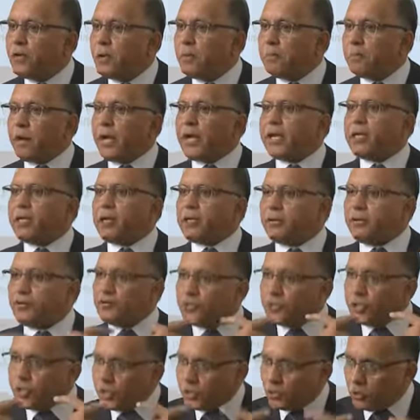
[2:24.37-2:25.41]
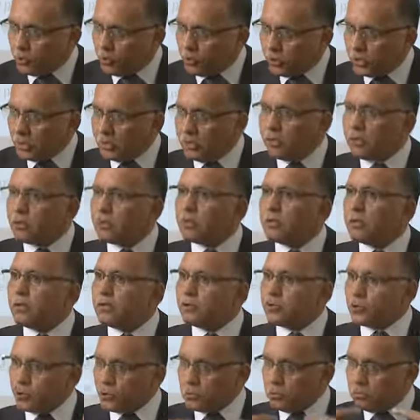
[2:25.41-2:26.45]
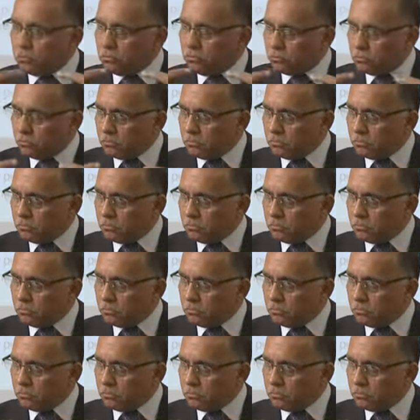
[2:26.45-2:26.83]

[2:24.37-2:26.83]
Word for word: by continuing to